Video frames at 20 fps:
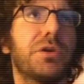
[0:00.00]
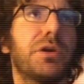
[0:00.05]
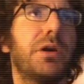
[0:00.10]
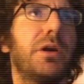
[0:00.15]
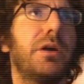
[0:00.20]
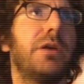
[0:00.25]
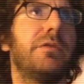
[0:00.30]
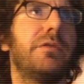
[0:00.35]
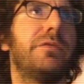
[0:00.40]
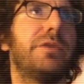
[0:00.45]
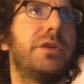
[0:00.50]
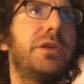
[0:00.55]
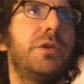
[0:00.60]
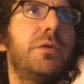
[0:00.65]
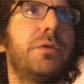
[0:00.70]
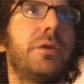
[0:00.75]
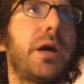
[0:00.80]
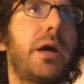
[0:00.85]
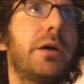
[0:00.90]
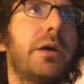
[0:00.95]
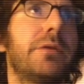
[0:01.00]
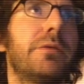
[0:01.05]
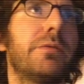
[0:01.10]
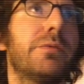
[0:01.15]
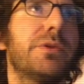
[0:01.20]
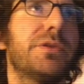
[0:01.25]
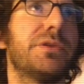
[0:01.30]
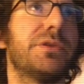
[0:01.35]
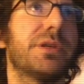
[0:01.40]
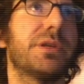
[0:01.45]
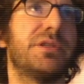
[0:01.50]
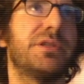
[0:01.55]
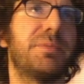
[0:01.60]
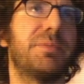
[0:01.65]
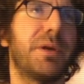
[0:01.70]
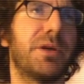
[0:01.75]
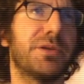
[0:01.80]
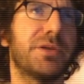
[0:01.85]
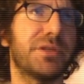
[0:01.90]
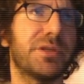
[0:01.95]
of QAnon, which is a
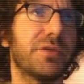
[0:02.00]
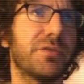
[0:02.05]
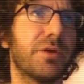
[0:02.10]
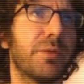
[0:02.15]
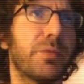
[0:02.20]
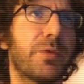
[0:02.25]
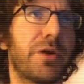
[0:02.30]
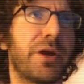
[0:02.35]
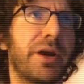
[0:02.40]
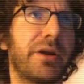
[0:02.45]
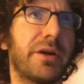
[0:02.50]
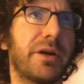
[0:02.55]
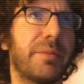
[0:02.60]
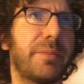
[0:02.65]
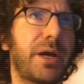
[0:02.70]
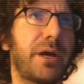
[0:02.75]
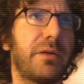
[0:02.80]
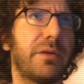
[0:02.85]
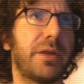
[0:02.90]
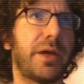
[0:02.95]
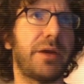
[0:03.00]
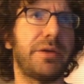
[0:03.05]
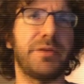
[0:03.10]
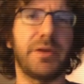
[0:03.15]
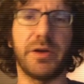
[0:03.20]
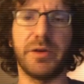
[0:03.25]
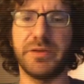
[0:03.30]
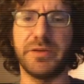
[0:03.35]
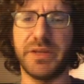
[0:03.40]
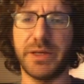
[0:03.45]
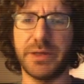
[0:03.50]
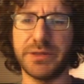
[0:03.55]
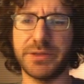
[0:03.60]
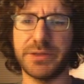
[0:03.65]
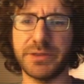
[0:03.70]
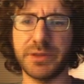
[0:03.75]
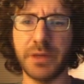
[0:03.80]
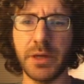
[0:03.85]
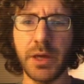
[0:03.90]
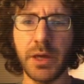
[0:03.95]
conspiracy group we're hearing about a lot
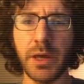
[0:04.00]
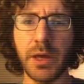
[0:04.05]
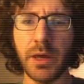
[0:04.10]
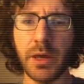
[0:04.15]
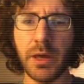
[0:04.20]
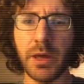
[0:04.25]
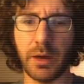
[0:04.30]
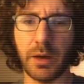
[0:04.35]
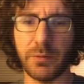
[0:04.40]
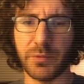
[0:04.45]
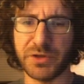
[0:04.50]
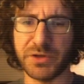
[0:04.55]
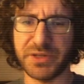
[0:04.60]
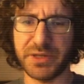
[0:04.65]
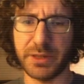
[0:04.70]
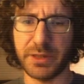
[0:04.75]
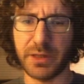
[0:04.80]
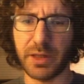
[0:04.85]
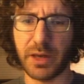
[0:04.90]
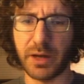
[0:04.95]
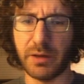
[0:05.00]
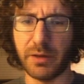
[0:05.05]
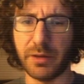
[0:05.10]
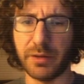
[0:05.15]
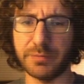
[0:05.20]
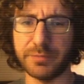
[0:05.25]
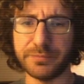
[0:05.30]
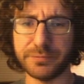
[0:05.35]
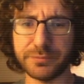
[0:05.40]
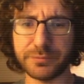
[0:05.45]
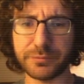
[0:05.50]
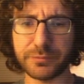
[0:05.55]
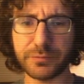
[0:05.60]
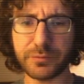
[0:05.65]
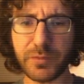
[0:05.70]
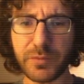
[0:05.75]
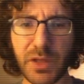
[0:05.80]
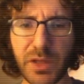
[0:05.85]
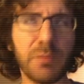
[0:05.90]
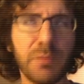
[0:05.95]
nowadays. We're seeing a lot of
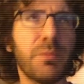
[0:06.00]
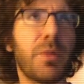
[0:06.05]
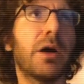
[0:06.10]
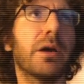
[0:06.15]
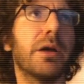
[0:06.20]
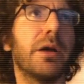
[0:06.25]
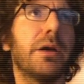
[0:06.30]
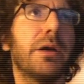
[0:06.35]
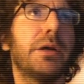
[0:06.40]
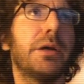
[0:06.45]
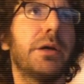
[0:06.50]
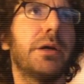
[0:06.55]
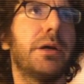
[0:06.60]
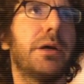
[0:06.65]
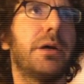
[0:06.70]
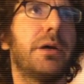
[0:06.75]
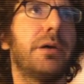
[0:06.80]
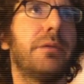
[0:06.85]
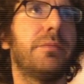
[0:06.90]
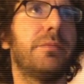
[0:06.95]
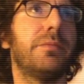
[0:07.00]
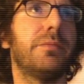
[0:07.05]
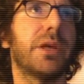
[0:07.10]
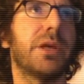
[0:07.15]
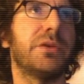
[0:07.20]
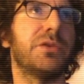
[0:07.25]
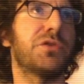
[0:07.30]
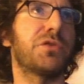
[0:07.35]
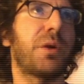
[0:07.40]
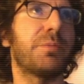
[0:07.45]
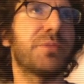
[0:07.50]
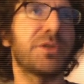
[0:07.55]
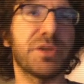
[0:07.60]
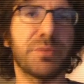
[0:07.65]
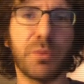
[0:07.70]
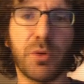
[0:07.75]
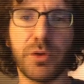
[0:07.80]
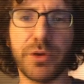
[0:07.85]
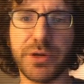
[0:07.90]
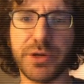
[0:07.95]
MAGA and Trump
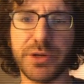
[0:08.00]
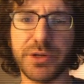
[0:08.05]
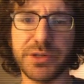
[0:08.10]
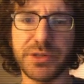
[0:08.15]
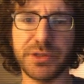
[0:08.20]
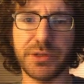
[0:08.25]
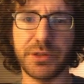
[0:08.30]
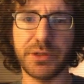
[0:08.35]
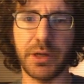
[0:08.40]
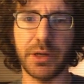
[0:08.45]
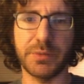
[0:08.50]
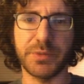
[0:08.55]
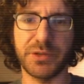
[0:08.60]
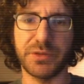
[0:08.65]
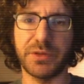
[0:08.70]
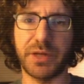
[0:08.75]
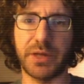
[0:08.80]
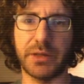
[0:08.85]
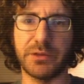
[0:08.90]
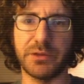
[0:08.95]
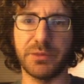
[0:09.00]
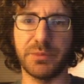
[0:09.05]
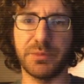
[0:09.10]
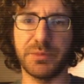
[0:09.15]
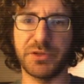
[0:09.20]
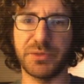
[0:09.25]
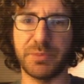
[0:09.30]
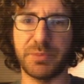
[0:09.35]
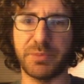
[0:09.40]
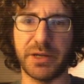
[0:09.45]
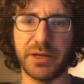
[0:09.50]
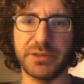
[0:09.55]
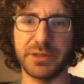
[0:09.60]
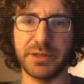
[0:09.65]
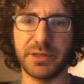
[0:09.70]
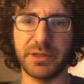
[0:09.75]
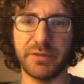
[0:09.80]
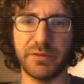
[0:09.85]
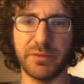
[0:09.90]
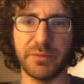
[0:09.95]
supporters, so not super surprising
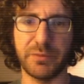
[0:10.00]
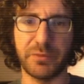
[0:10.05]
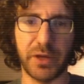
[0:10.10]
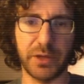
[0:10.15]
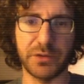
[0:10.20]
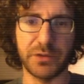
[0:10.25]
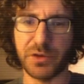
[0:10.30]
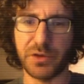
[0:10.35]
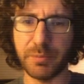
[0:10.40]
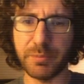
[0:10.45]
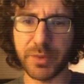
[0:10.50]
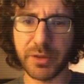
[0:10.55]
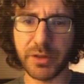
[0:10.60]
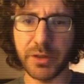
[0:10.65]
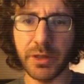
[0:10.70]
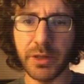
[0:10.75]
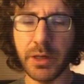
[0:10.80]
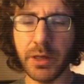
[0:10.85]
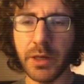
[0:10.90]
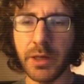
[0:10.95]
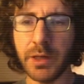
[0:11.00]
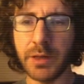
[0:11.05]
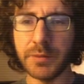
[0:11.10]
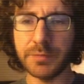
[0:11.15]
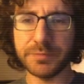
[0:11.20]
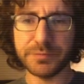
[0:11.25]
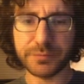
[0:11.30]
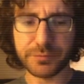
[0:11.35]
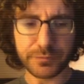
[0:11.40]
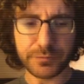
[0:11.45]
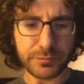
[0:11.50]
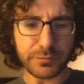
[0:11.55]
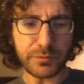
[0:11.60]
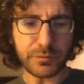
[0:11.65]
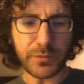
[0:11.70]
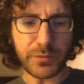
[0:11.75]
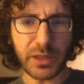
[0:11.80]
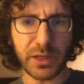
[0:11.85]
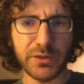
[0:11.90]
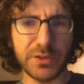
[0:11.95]
given we had Trump.
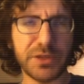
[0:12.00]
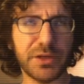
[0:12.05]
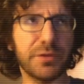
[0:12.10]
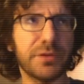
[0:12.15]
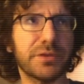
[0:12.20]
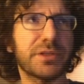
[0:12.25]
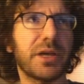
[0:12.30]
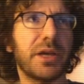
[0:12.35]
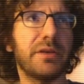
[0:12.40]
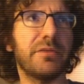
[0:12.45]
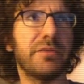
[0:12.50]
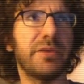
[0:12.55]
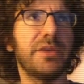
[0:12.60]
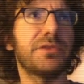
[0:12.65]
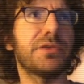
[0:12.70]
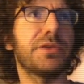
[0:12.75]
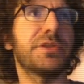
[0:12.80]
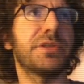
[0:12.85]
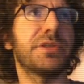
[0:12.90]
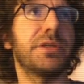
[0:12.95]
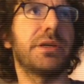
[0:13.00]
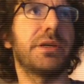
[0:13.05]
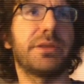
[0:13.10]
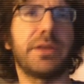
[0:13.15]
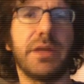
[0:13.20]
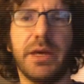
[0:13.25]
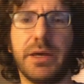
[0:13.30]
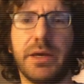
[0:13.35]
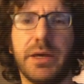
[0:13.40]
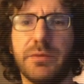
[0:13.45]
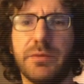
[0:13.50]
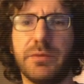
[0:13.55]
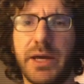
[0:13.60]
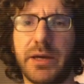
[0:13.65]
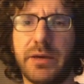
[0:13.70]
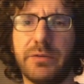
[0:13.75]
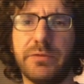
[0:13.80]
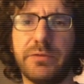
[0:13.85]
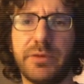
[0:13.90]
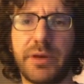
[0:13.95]
And so it's kind of interesting that we
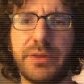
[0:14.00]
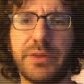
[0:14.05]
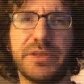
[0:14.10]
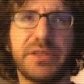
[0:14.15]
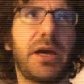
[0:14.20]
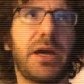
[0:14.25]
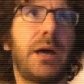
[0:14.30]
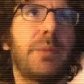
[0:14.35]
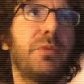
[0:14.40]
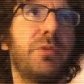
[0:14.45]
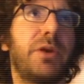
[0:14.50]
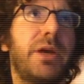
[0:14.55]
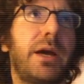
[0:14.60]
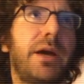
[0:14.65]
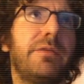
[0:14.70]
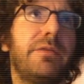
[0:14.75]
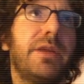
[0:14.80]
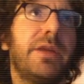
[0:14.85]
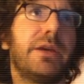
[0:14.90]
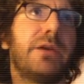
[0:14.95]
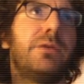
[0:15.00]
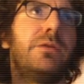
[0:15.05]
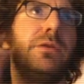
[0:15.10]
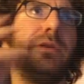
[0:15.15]
have, on the top, we have who do